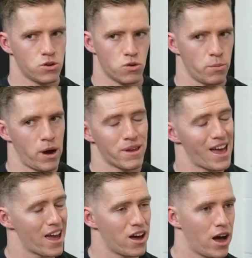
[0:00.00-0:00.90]
Or it might be
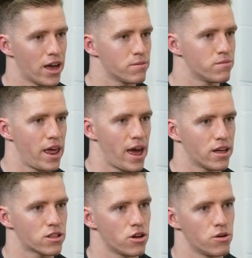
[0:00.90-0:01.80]
AI now.
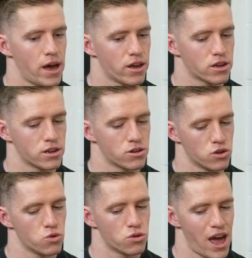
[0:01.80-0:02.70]
So how you can
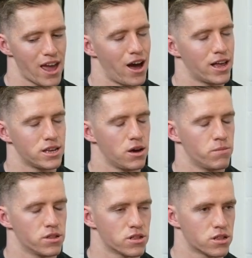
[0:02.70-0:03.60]
use AI to help
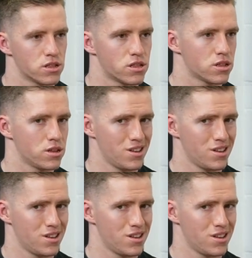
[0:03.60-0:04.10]
businesses